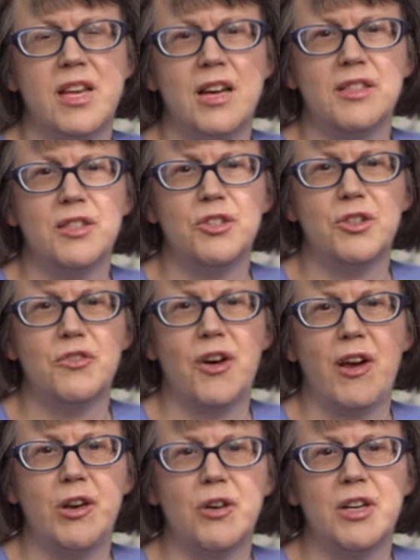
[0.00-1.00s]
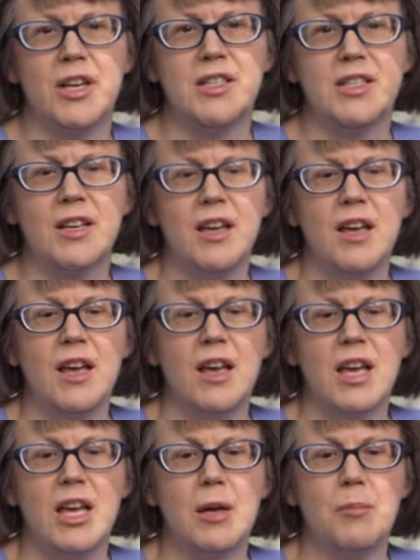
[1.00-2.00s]
The toxins are very good at
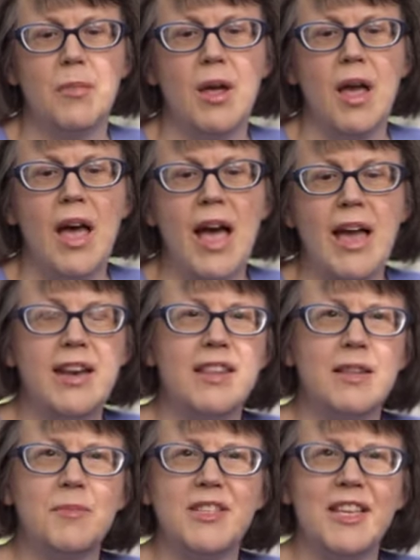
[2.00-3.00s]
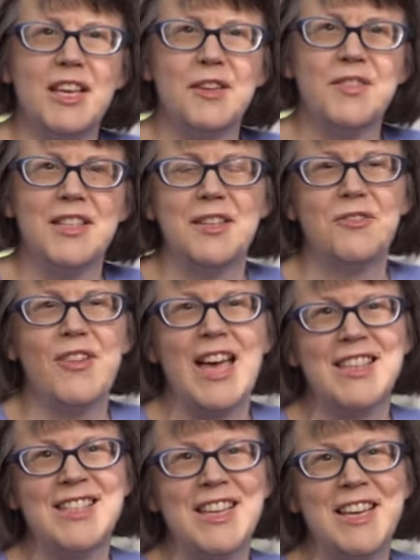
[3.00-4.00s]
hiding themselves in
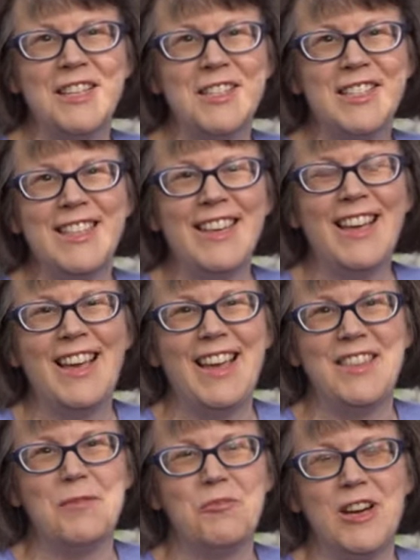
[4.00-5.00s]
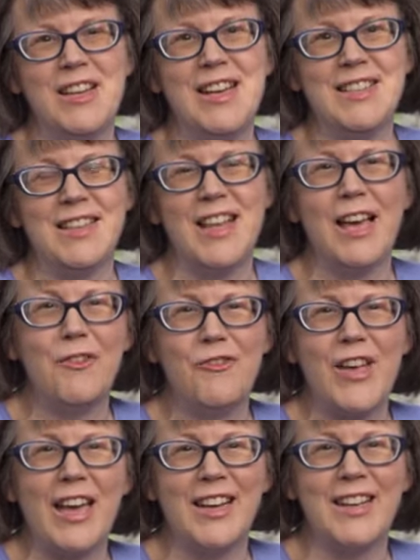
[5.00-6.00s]
fat cells, and the brain has a lot of
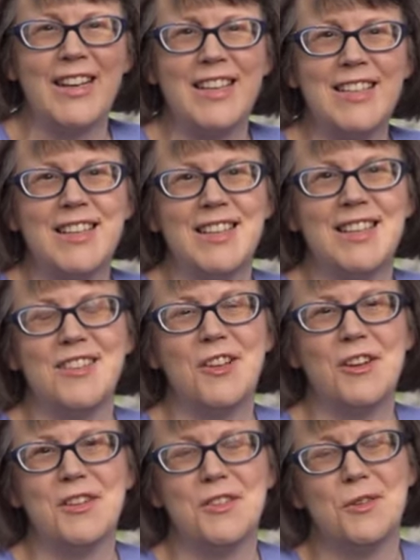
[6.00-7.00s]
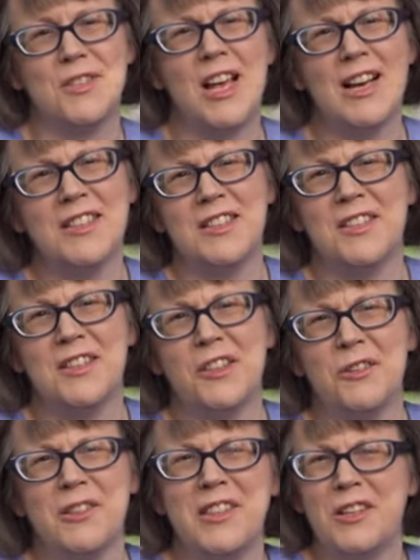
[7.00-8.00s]
fat in it, and as long as those toxins
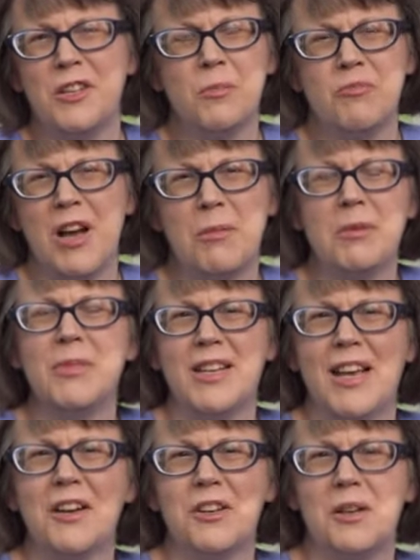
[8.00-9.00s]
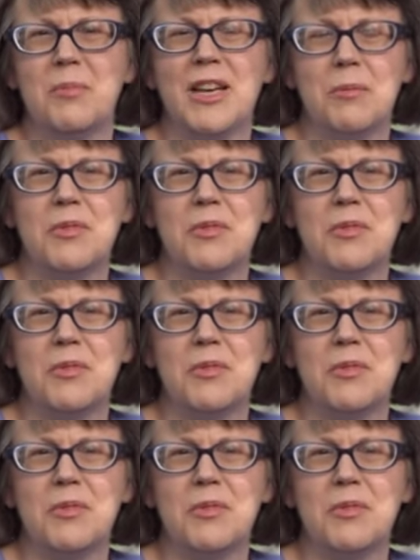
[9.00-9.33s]
are in there, you're probably not going to be